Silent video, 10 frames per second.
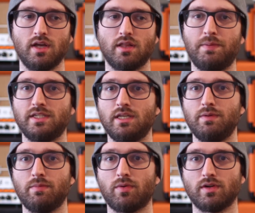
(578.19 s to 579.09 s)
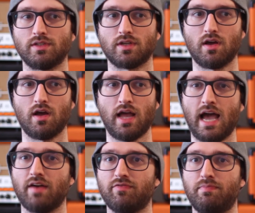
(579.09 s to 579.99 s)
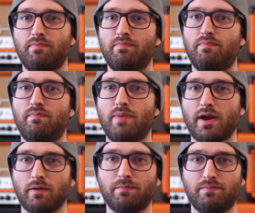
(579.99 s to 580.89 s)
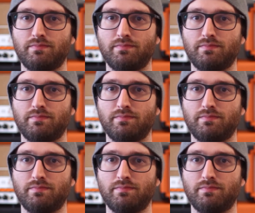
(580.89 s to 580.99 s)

the PCB boards have better